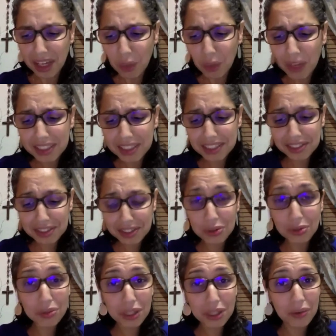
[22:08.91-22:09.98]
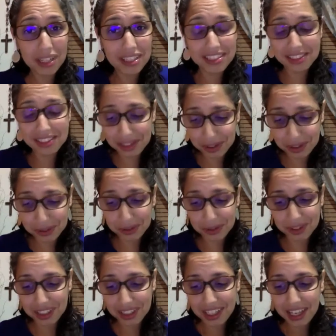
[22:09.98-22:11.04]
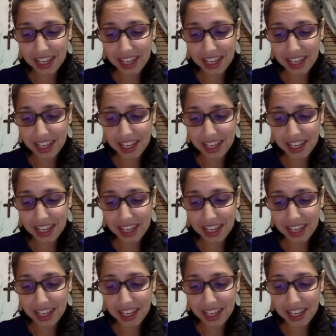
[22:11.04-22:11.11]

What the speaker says: It wants to do what it wants to do,